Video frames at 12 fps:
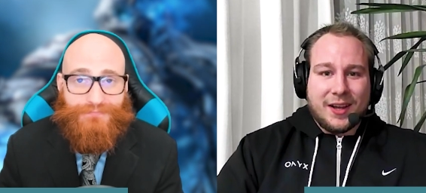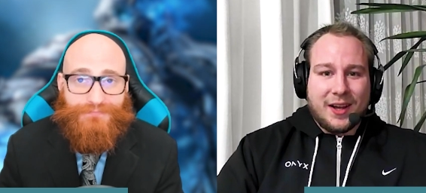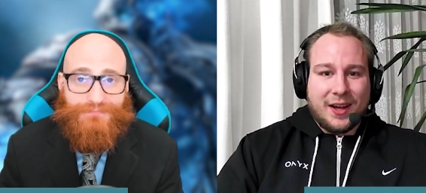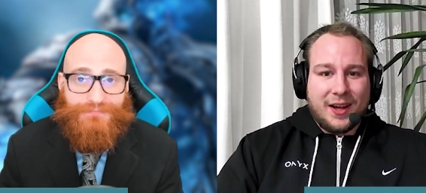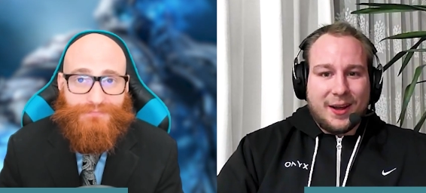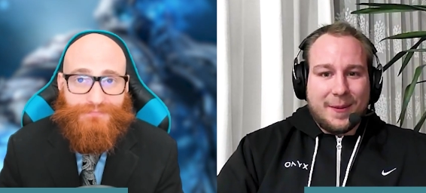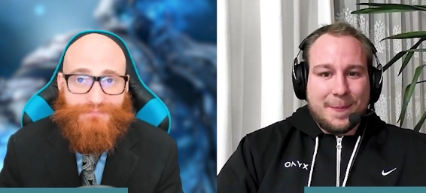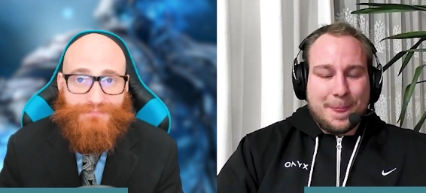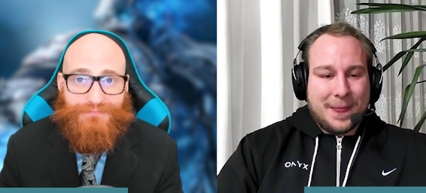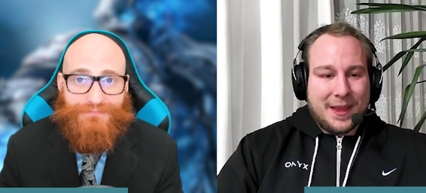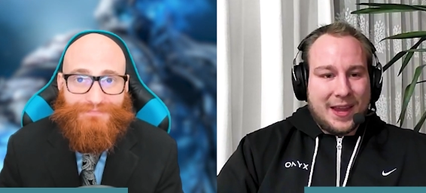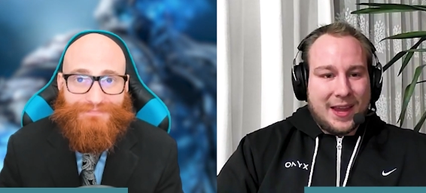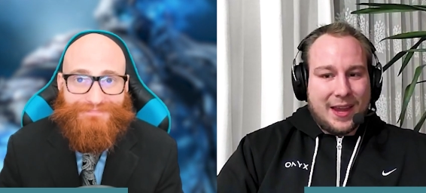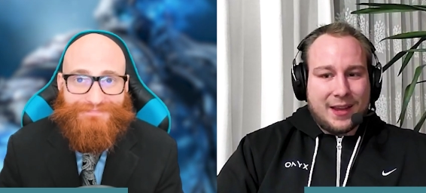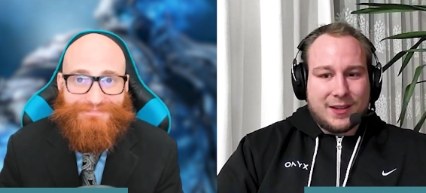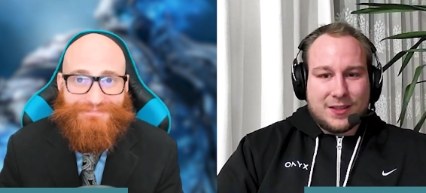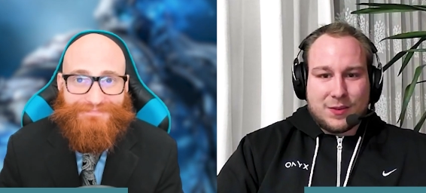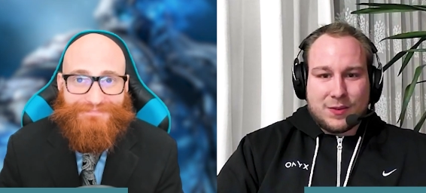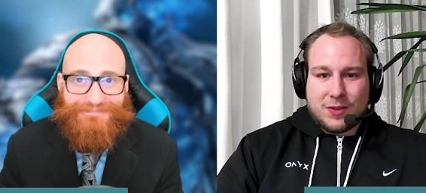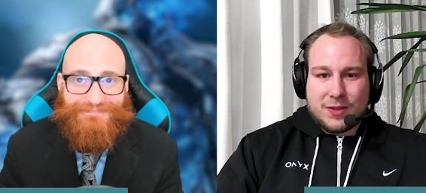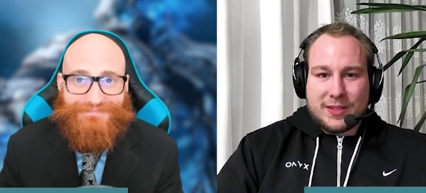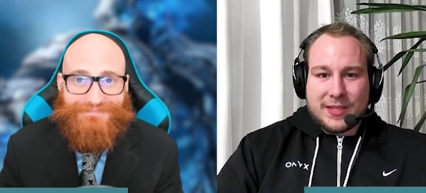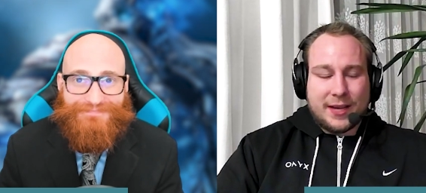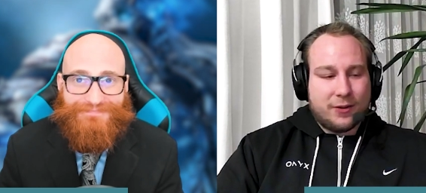Speaker 1: Um, and
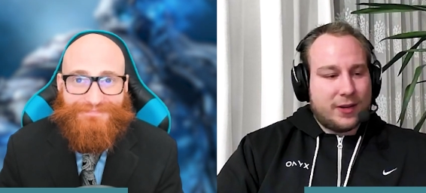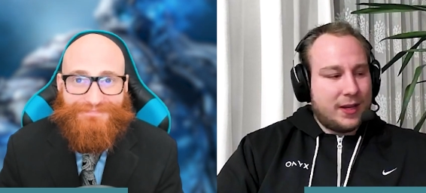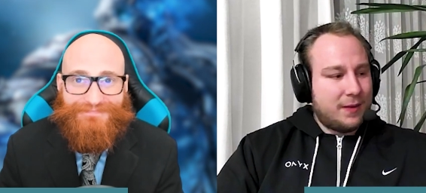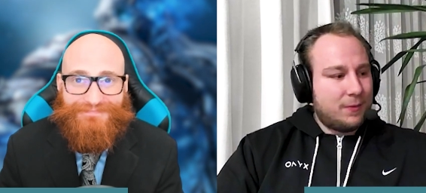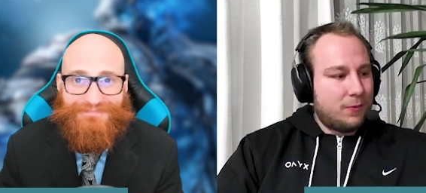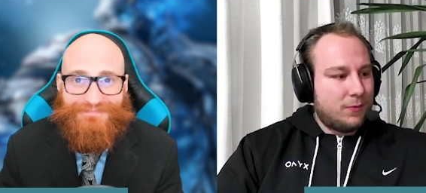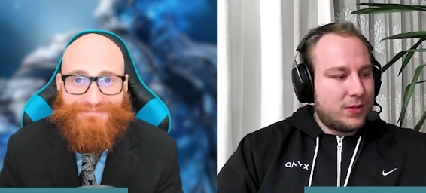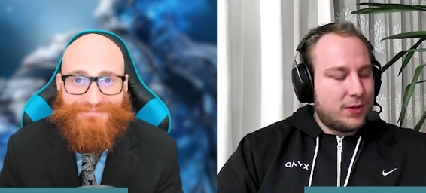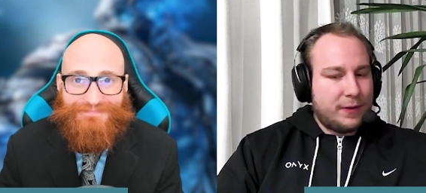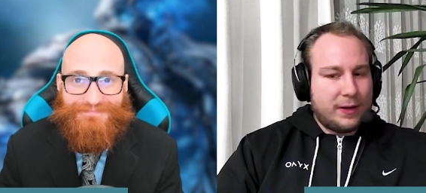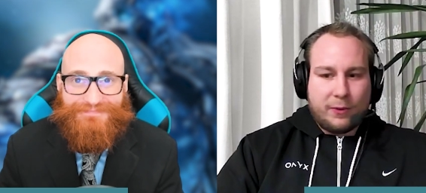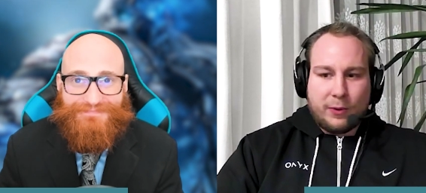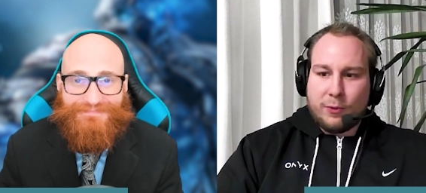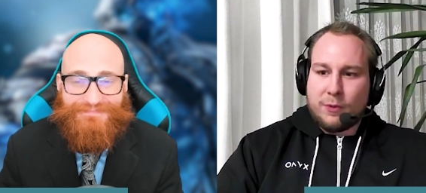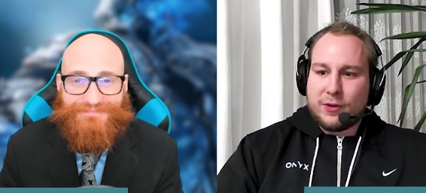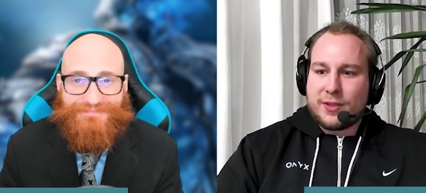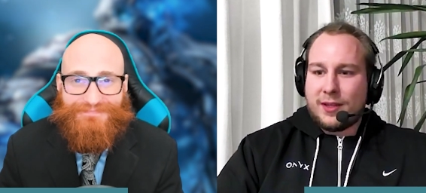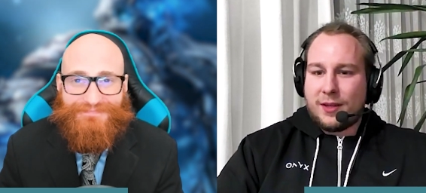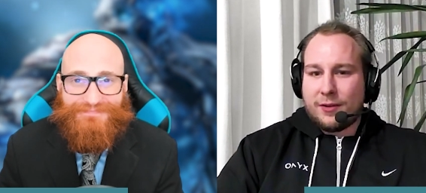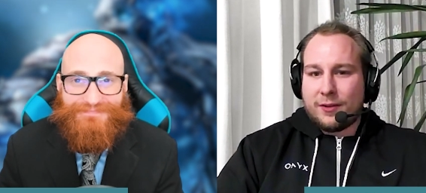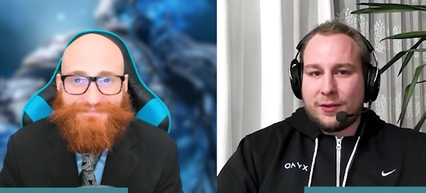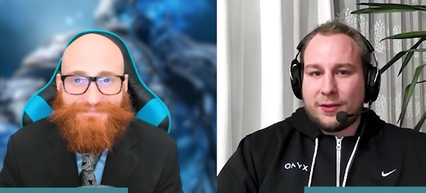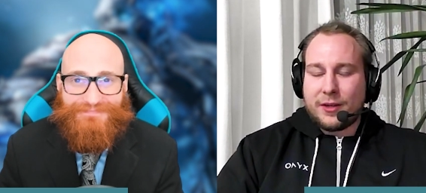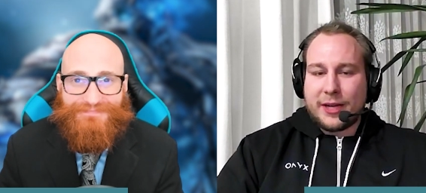said, okay, so far we were mostly on,
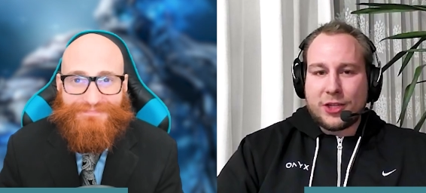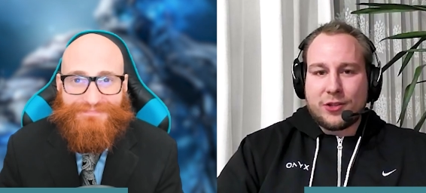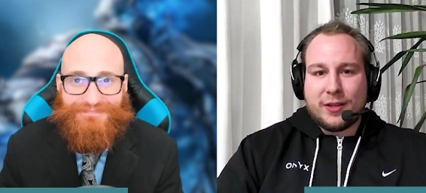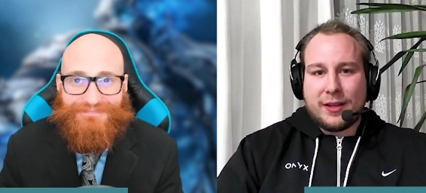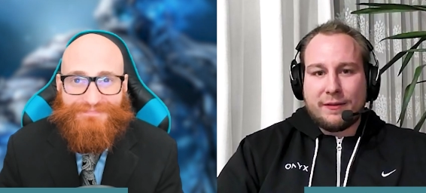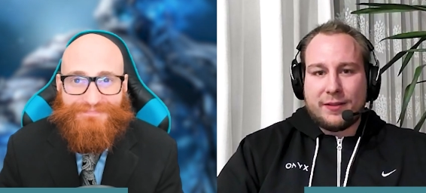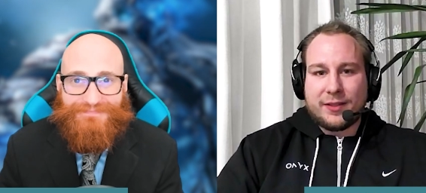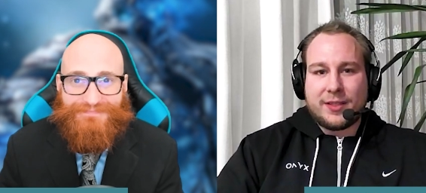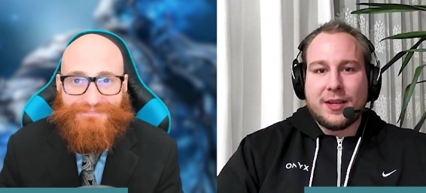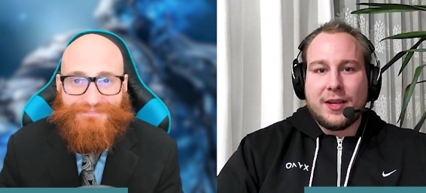on the national levels,